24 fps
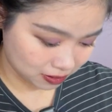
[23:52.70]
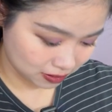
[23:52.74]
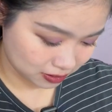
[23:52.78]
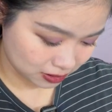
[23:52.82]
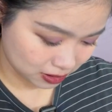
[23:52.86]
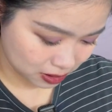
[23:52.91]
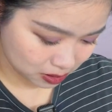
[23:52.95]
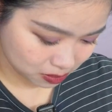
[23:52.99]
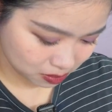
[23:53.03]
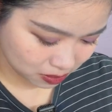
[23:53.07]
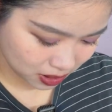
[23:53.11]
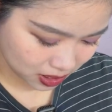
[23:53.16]

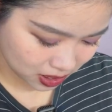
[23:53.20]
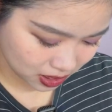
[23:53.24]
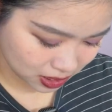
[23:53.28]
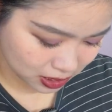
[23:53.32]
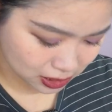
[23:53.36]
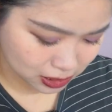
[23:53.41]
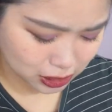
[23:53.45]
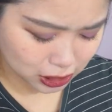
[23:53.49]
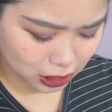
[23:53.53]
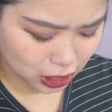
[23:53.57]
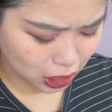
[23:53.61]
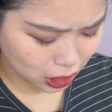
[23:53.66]
this one
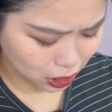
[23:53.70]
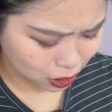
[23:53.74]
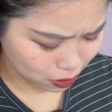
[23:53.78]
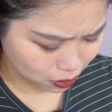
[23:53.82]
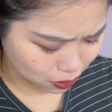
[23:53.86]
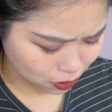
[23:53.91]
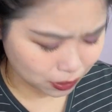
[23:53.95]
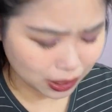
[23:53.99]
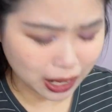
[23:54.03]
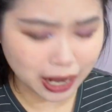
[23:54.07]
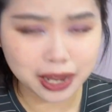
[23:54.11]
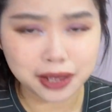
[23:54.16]
is
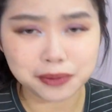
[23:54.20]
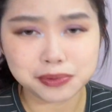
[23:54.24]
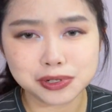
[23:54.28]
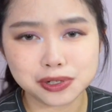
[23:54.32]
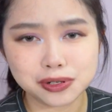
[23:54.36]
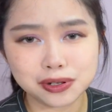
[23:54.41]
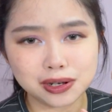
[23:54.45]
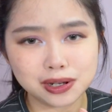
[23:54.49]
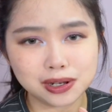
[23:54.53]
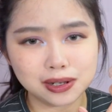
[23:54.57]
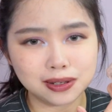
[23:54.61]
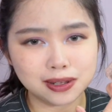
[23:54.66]
cute. I
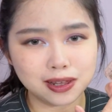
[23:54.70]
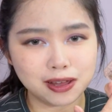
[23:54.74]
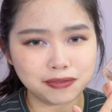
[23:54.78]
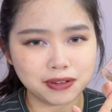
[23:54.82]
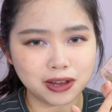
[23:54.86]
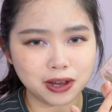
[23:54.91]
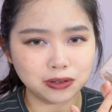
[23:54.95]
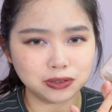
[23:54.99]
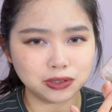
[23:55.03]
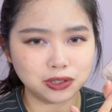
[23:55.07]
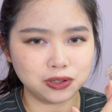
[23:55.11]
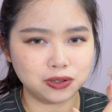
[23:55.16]
literally love
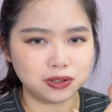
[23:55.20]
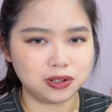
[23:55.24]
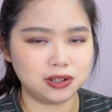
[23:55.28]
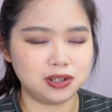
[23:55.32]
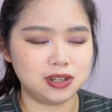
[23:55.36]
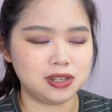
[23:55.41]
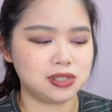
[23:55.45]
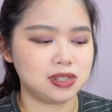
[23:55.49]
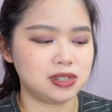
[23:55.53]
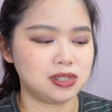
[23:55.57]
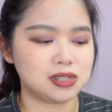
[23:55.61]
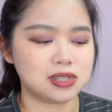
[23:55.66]
how cute it
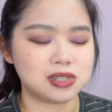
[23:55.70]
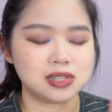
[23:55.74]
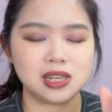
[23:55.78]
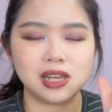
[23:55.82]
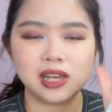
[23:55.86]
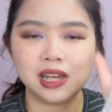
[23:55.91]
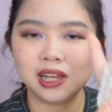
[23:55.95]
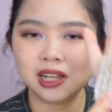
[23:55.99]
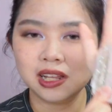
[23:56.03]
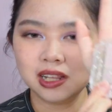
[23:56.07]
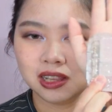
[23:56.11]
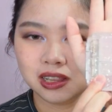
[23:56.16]
is. It's
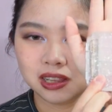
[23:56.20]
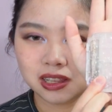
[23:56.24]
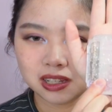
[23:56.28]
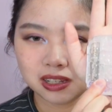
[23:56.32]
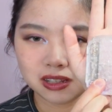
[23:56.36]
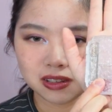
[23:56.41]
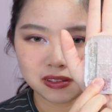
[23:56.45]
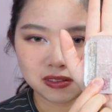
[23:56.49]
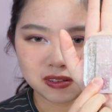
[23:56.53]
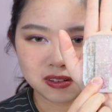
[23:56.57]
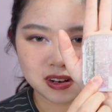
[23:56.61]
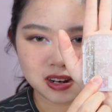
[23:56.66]

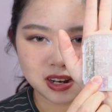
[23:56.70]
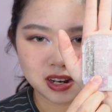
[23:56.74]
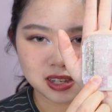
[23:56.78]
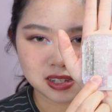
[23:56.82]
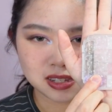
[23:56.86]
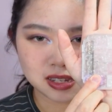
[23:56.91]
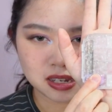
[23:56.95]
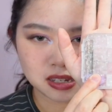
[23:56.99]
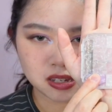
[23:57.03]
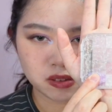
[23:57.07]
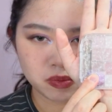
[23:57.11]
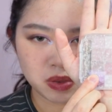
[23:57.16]
literally the
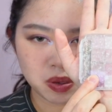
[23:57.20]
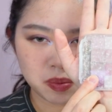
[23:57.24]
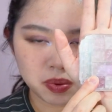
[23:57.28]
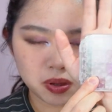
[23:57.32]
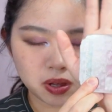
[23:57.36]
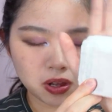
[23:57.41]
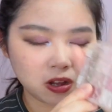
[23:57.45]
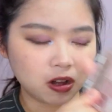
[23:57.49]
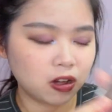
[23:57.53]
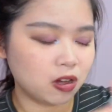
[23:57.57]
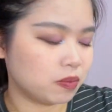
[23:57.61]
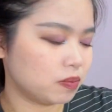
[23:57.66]
size of my
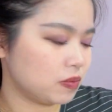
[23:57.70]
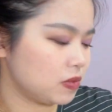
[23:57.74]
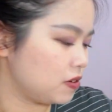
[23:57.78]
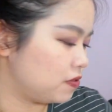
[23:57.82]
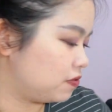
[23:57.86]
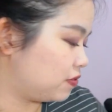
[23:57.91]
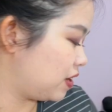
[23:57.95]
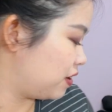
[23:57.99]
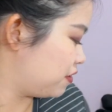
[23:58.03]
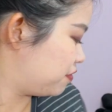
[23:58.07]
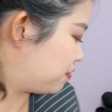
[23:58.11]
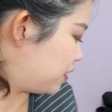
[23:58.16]
palm.
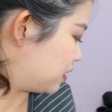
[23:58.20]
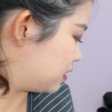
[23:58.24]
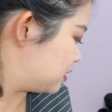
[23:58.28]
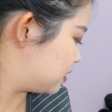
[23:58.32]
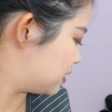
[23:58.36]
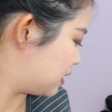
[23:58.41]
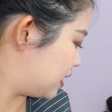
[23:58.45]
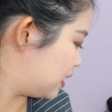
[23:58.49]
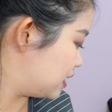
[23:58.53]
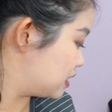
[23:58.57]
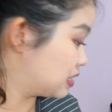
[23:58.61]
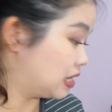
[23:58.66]
Very fun
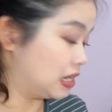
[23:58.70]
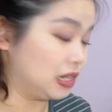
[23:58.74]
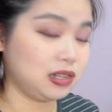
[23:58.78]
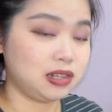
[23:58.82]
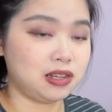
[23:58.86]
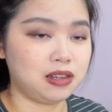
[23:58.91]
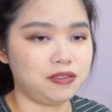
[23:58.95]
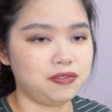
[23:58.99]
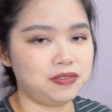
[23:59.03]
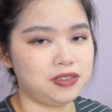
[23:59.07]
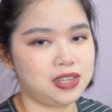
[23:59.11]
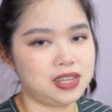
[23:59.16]
size.
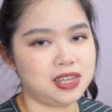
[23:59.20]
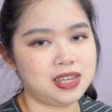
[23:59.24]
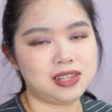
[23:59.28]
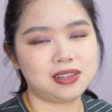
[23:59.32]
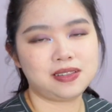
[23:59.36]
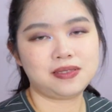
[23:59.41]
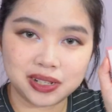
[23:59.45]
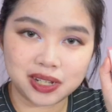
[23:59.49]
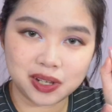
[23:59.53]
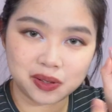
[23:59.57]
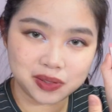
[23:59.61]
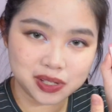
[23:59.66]
Love it.
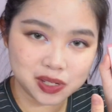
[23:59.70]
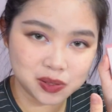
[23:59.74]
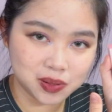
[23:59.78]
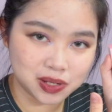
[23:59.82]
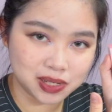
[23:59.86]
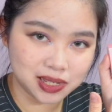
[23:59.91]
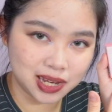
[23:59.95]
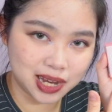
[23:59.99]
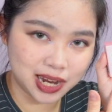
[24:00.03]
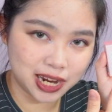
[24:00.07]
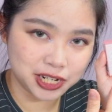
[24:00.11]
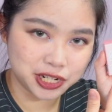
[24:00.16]
Now this
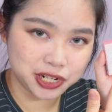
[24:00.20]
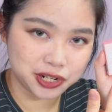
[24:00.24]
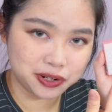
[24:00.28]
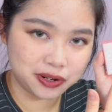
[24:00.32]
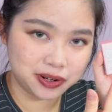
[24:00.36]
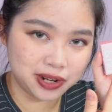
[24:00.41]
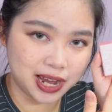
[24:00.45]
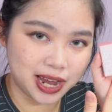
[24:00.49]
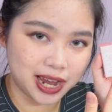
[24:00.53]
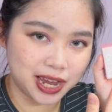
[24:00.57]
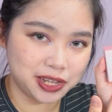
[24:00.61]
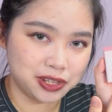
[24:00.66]
was the eyeshadow
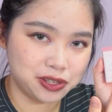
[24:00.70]
that I